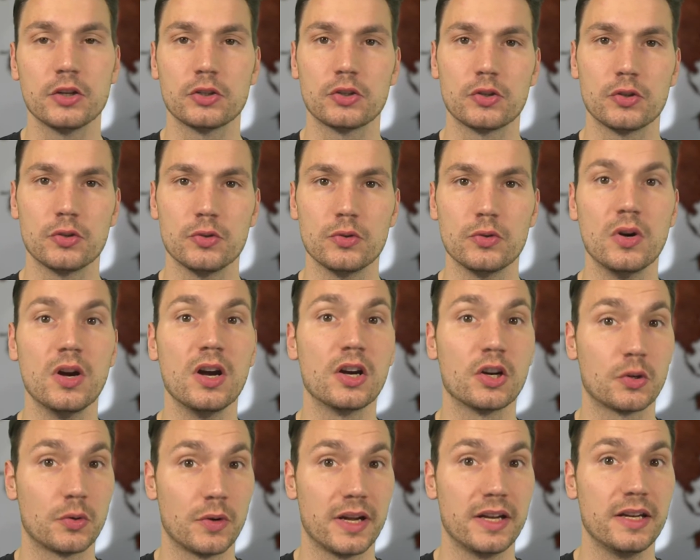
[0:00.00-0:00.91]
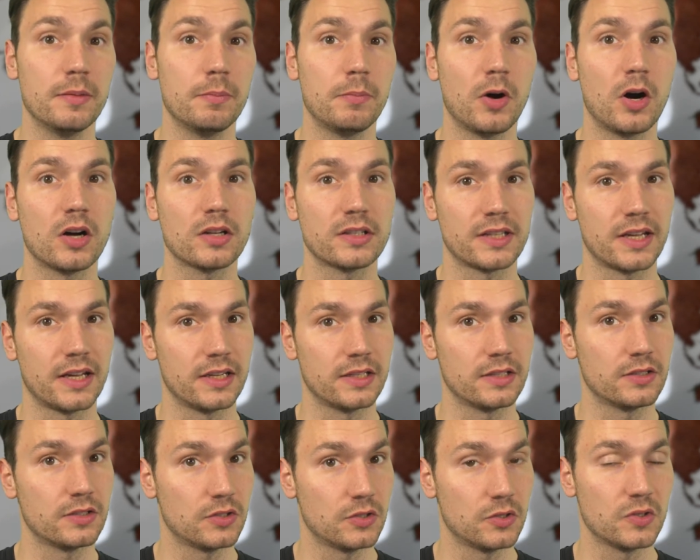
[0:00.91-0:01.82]
to create a bot
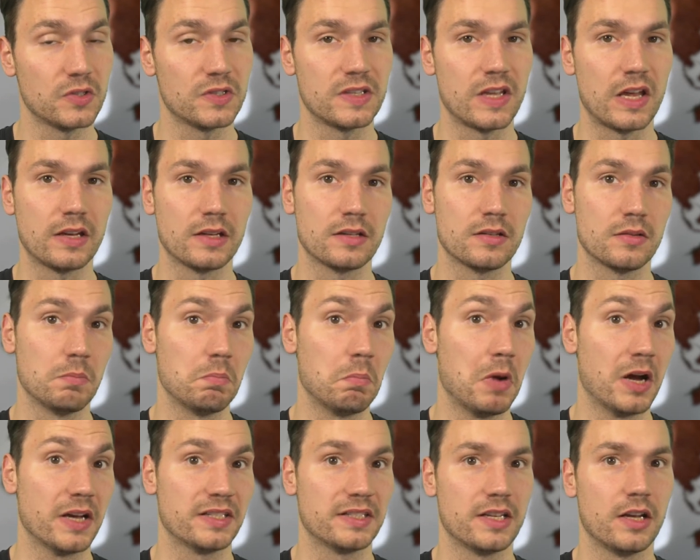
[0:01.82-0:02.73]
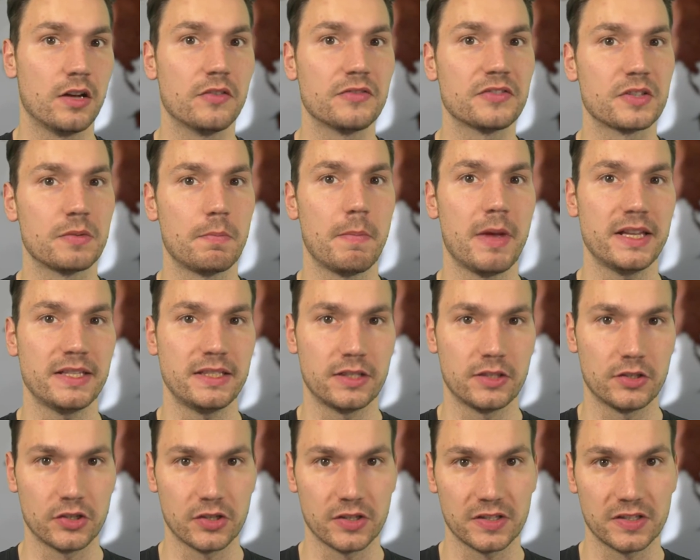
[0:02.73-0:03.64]
and to send myself some
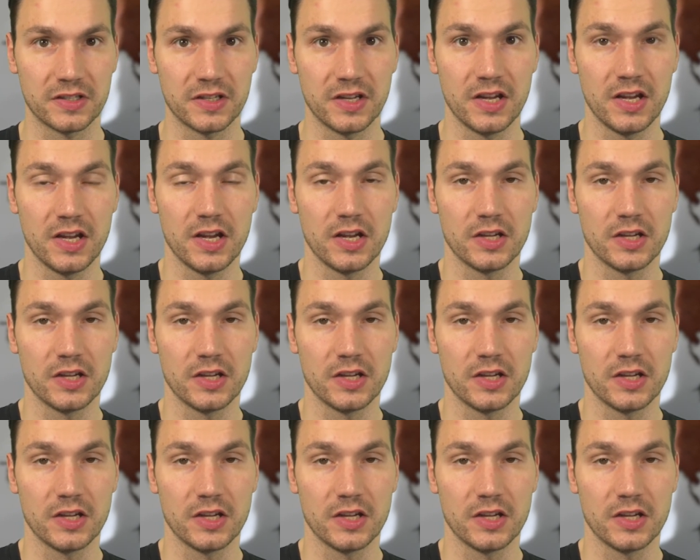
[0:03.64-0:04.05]
messages.